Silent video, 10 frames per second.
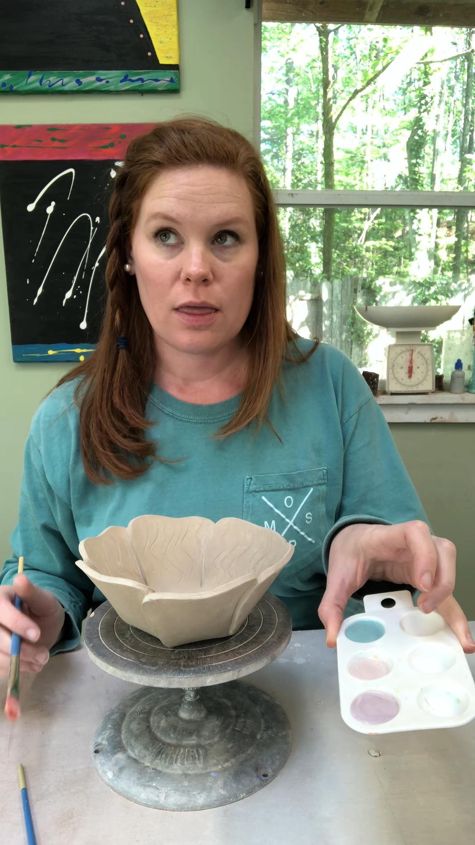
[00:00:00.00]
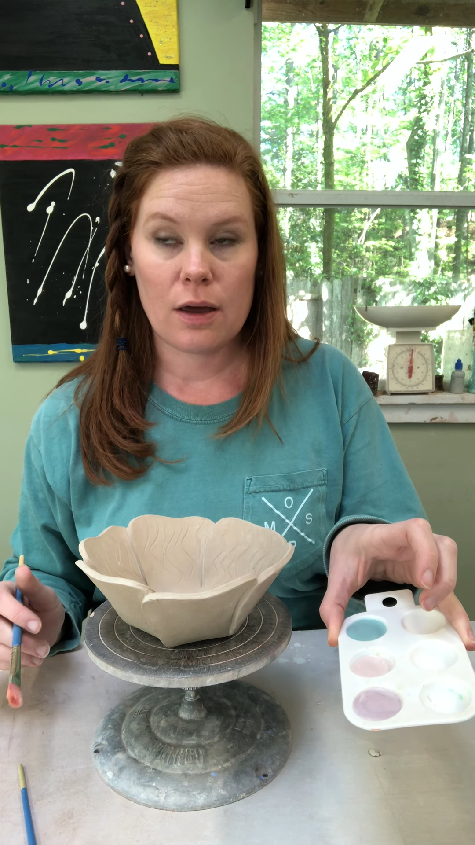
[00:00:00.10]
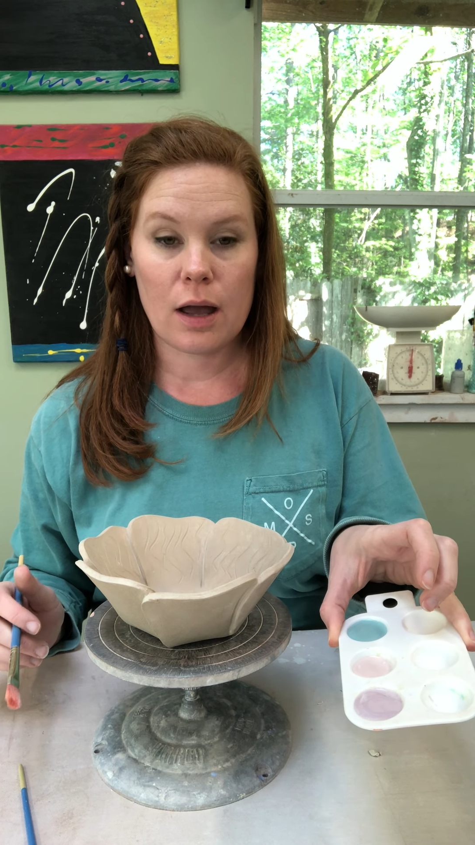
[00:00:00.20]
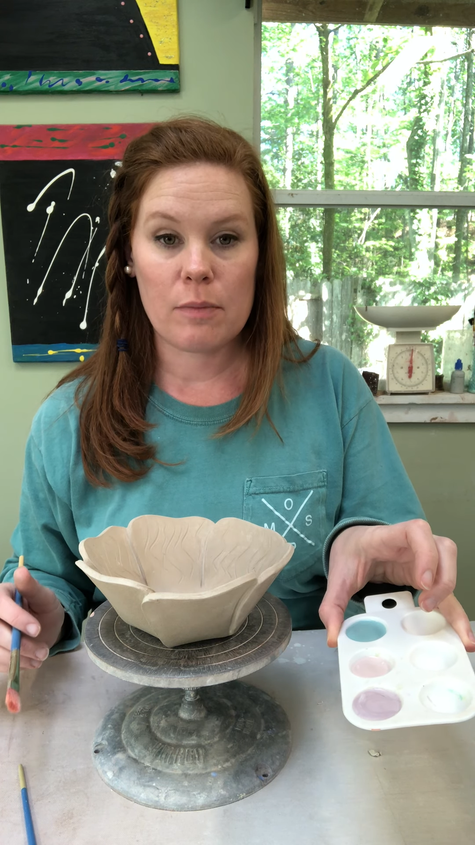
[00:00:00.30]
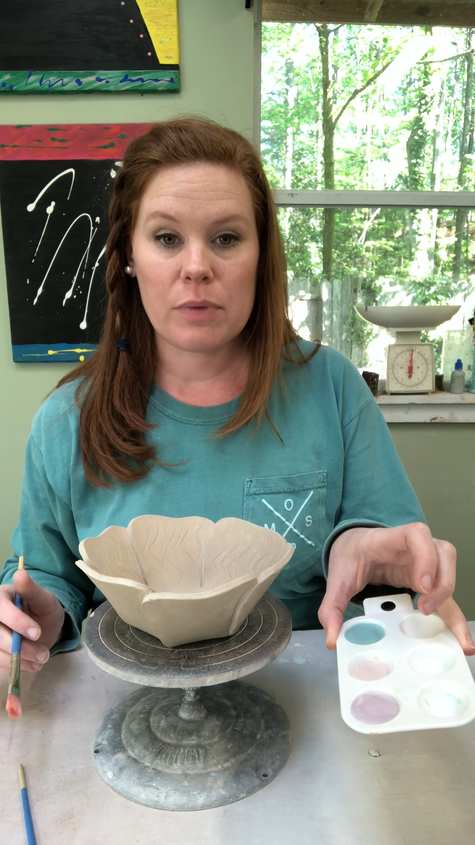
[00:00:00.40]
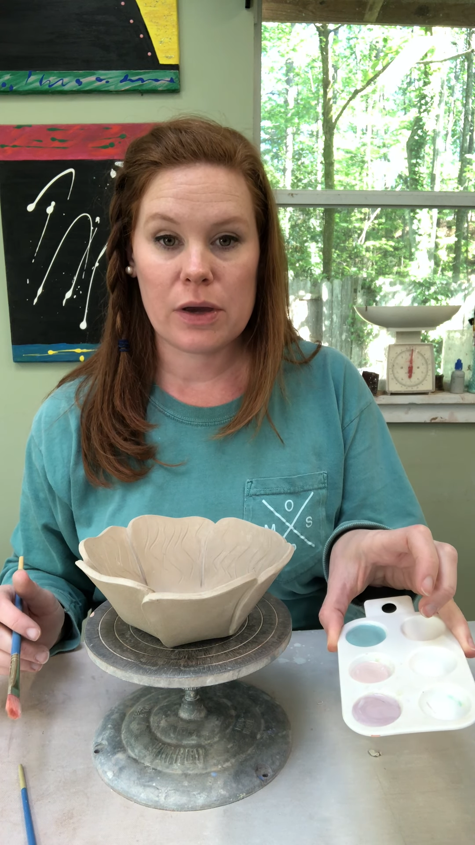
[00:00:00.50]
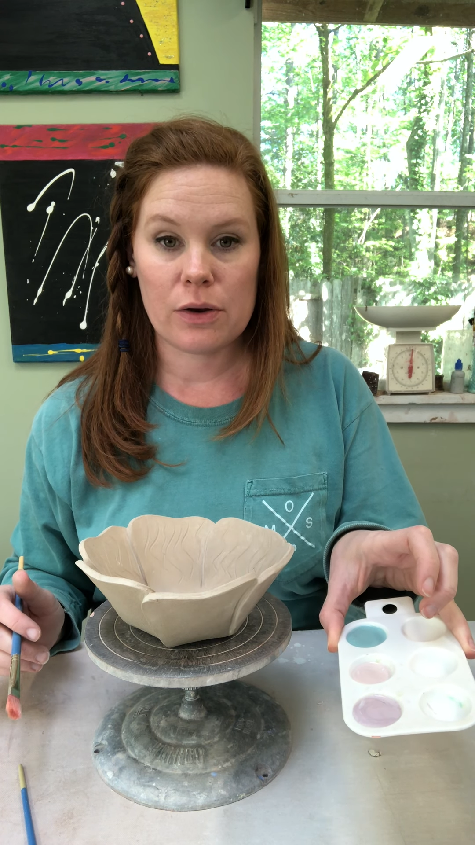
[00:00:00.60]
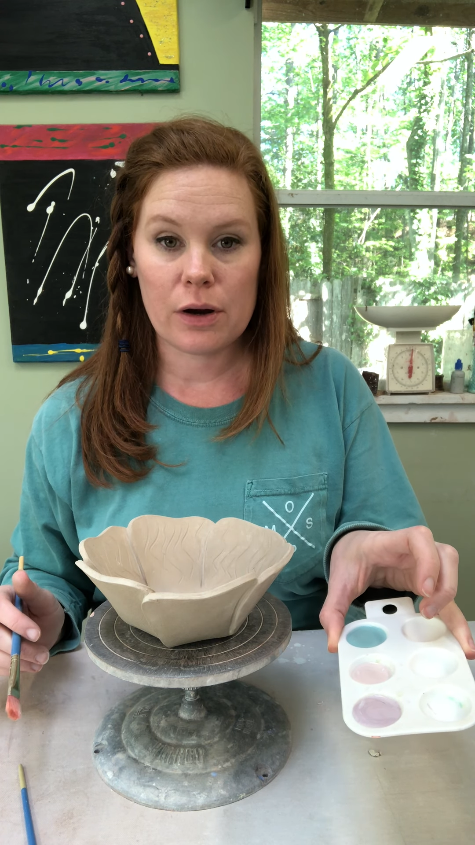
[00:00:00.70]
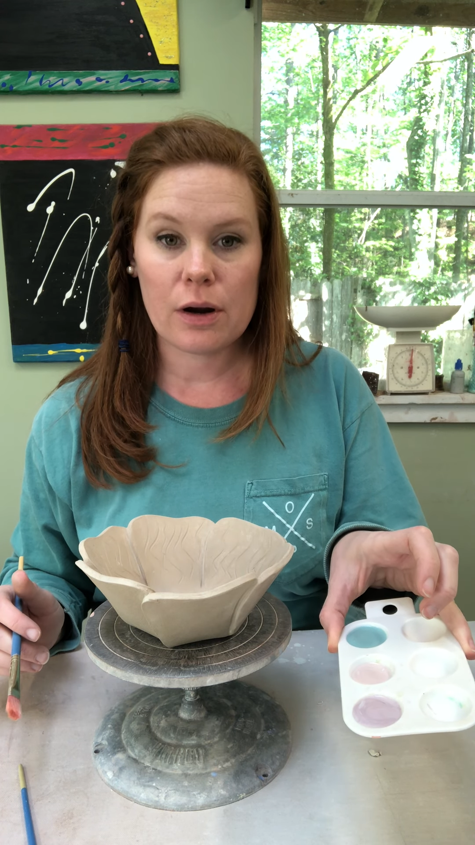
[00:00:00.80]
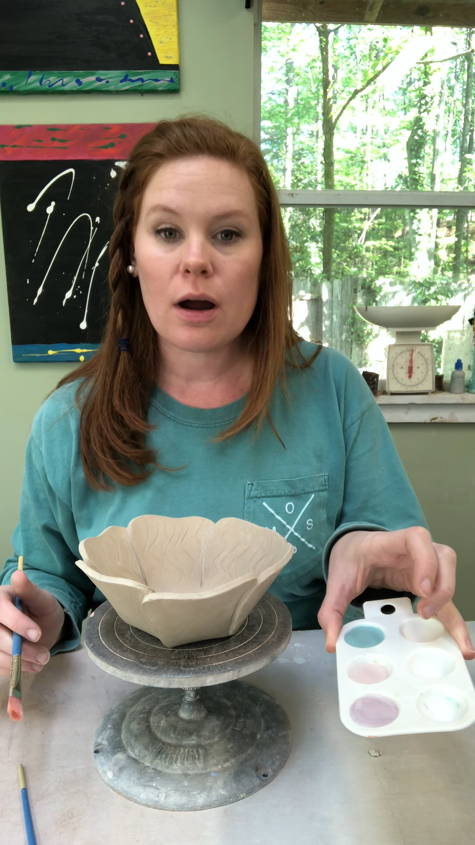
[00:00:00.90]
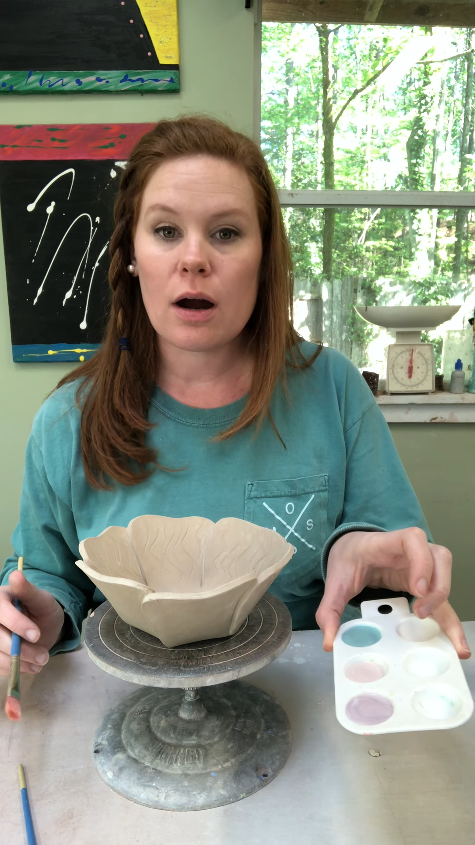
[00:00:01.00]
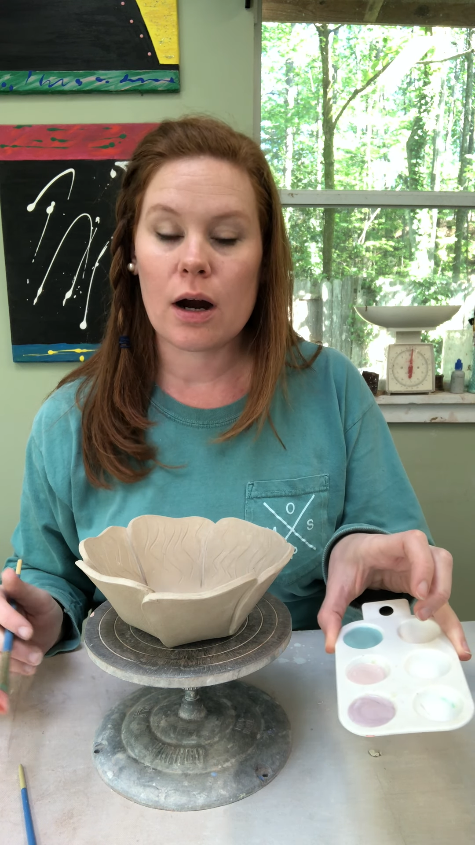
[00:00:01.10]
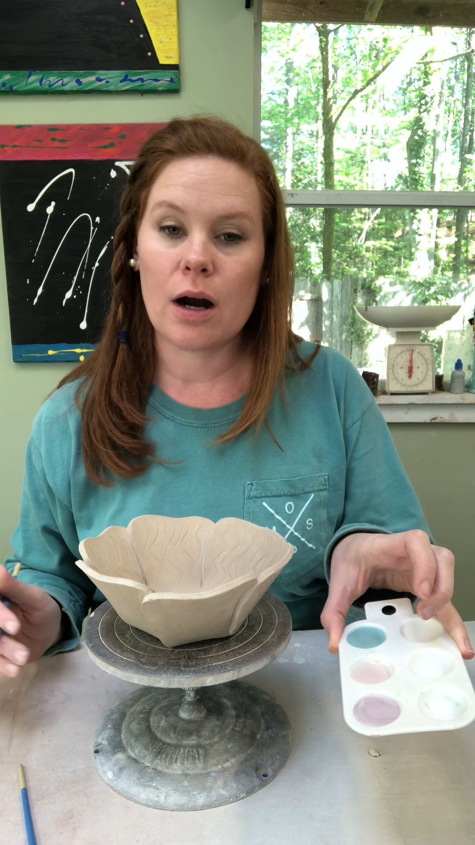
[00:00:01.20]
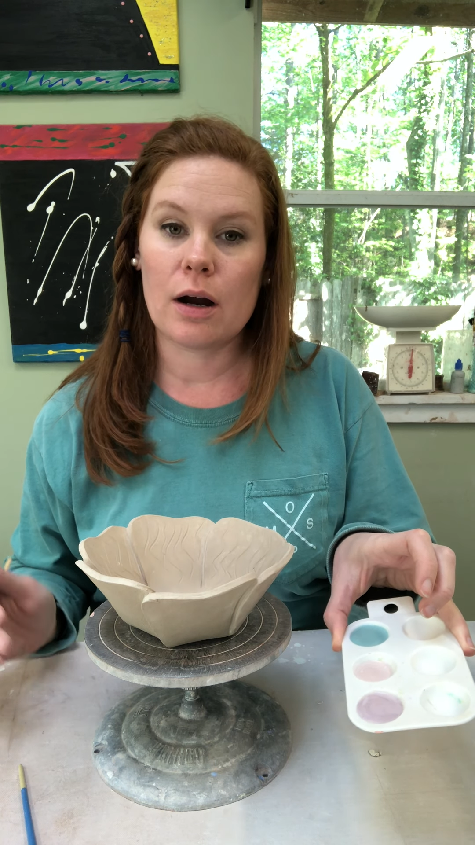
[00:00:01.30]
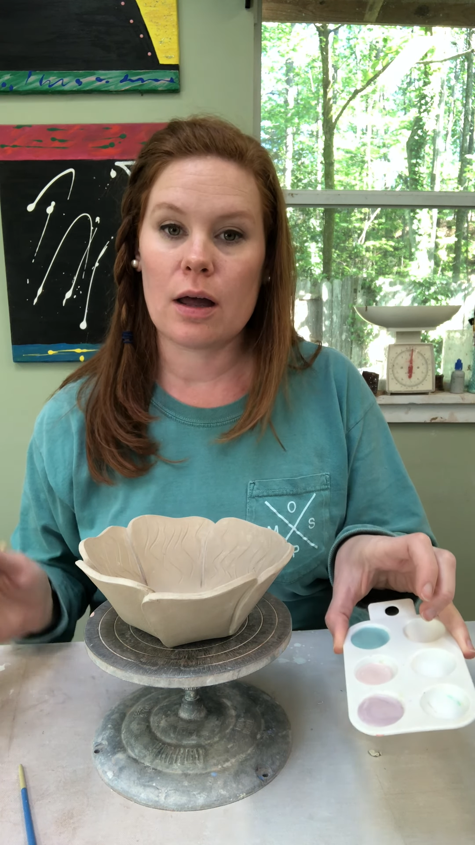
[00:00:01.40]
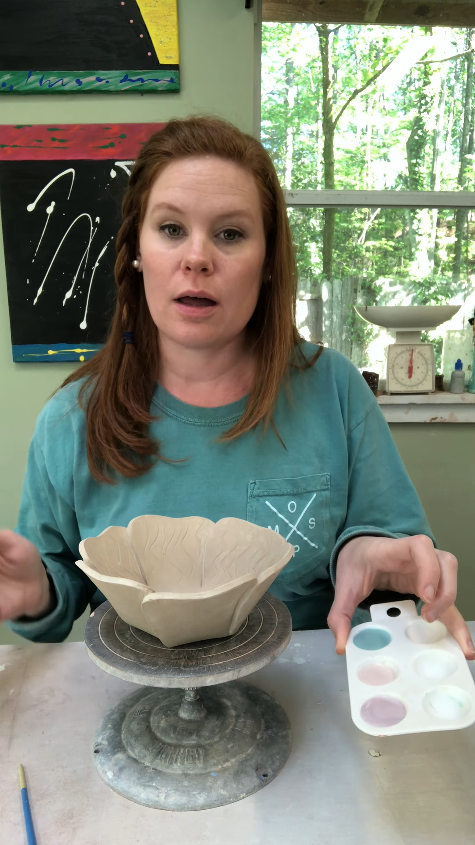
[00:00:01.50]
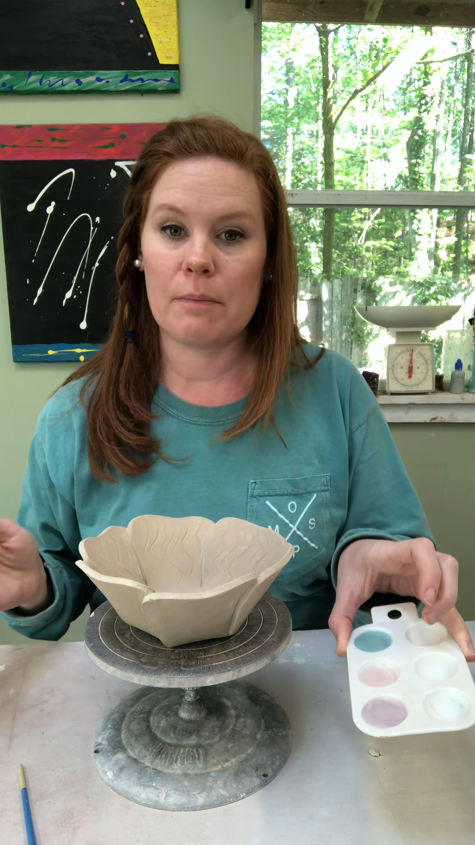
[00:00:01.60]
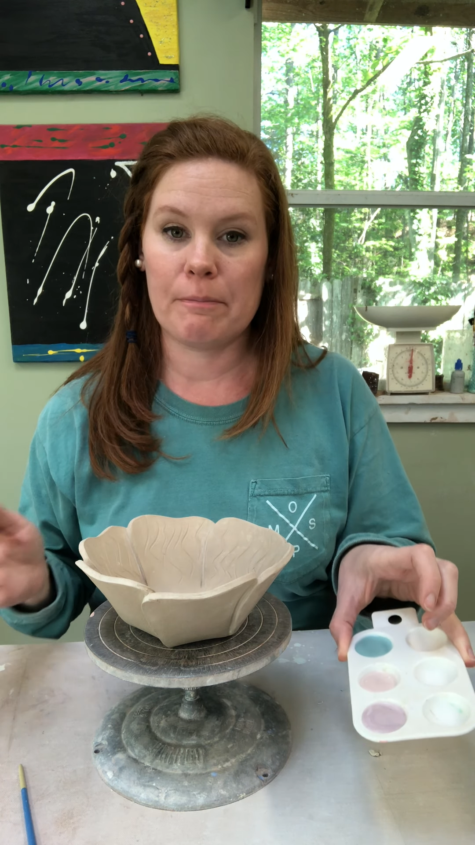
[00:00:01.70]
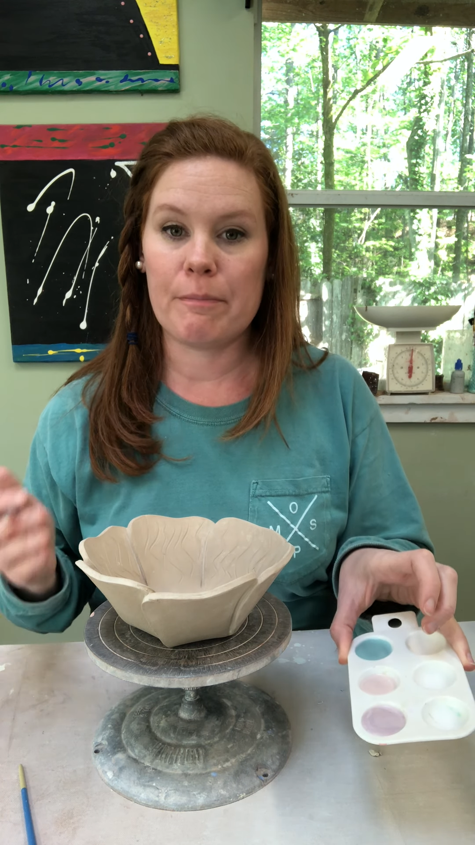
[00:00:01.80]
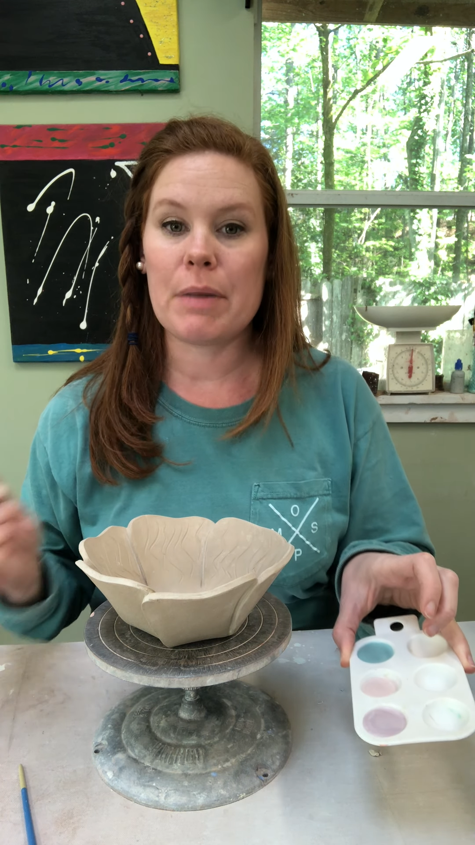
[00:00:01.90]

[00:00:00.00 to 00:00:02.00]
the computer are a